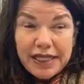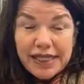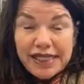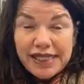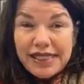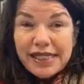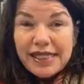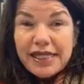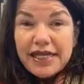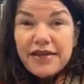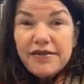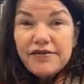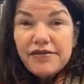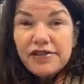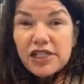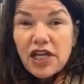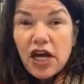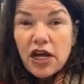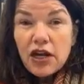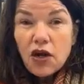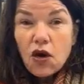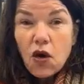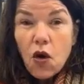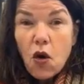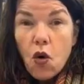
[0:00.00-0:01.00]
put the
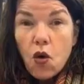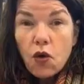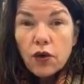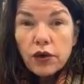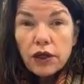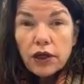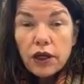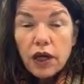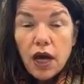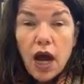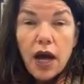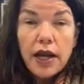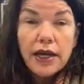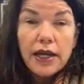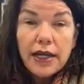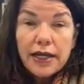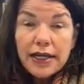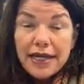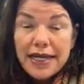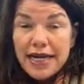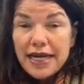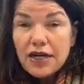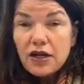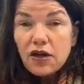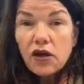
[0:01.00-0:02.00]
sleeves on a holder on
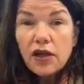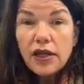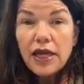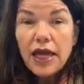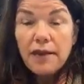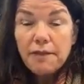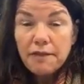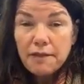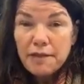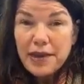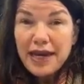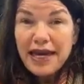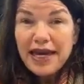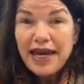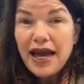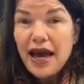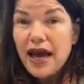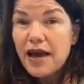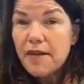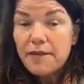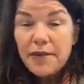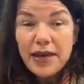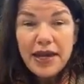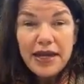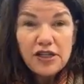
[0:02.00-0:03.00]
a needle and
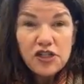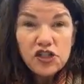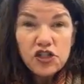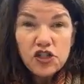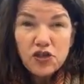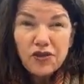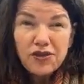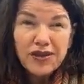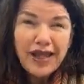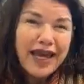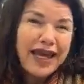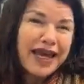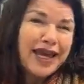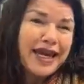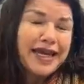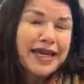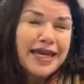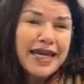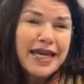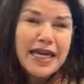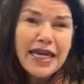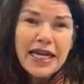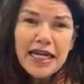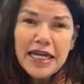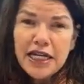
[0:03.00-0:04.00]
pick up and do like
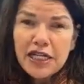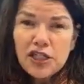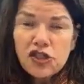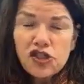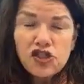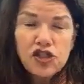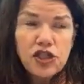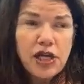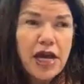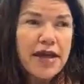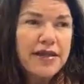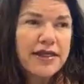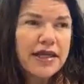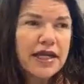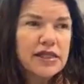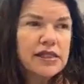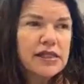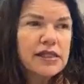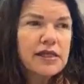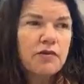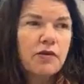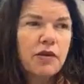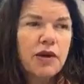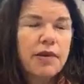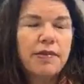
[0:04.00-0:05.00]
an inch and
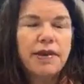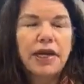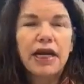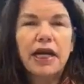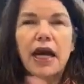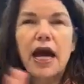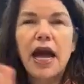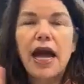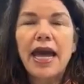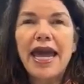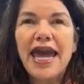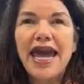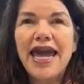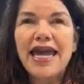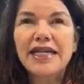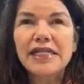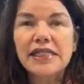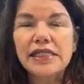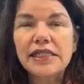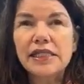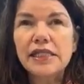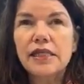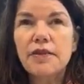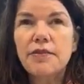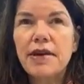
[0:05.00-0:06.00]
then some ribbing. I
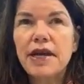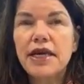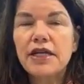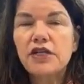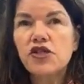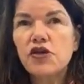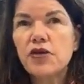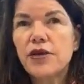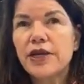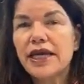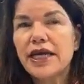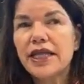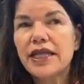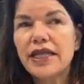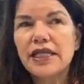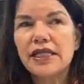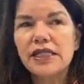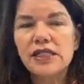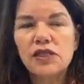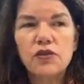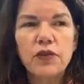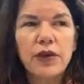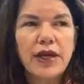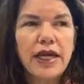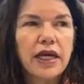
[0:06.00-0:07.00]
anticipate doing it
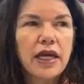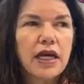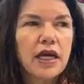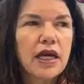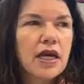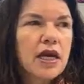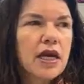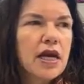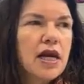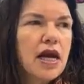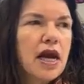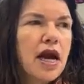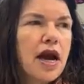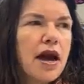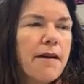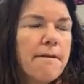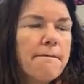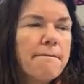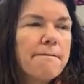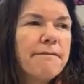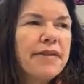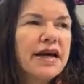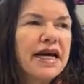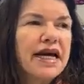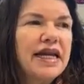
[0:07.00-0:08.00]
this week.
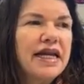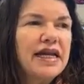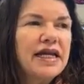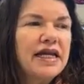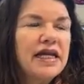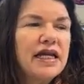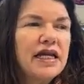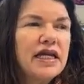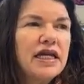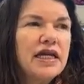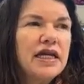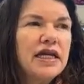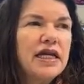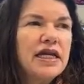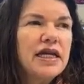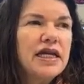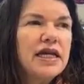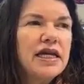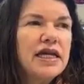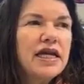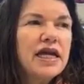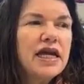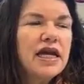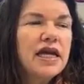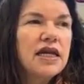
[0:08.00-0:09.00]
But
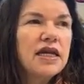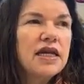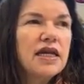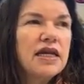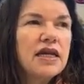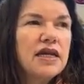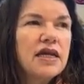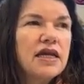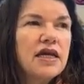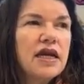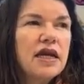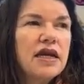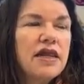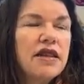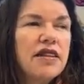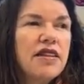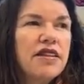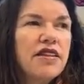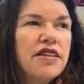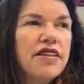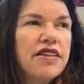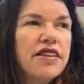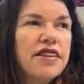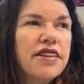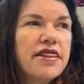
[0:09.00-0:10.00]
in
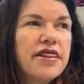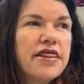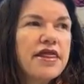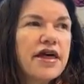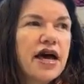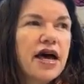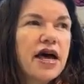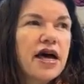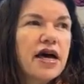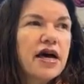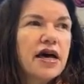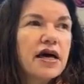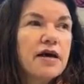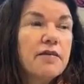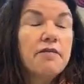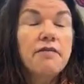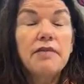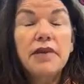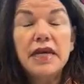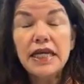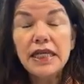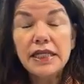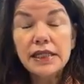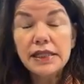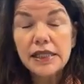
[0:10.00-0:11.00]
the
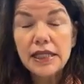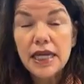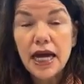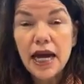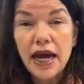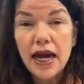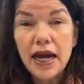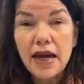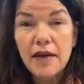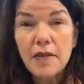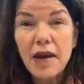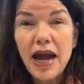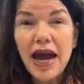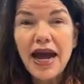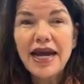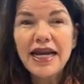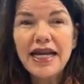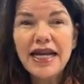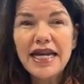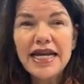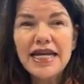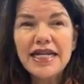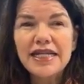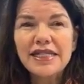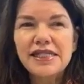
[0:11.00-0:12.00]
meantime,
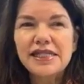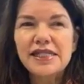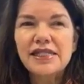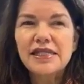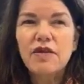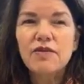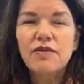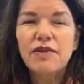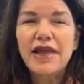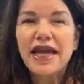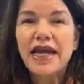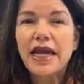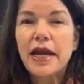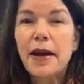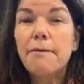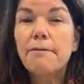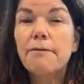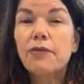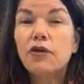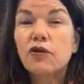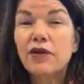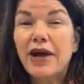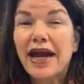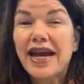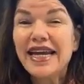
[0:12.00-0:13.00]
I needed some like
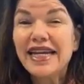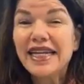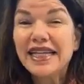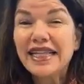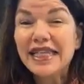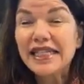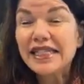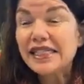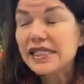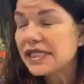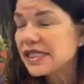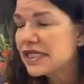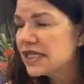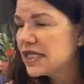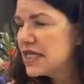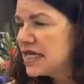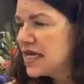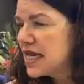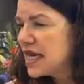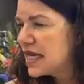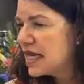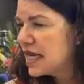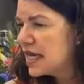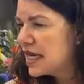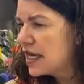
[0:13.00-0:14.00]
brainless
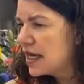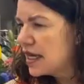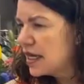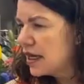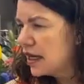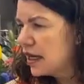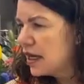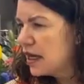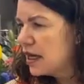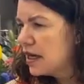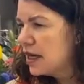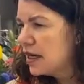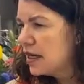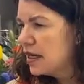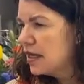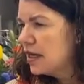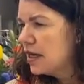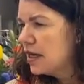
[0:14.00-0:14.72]
knitting.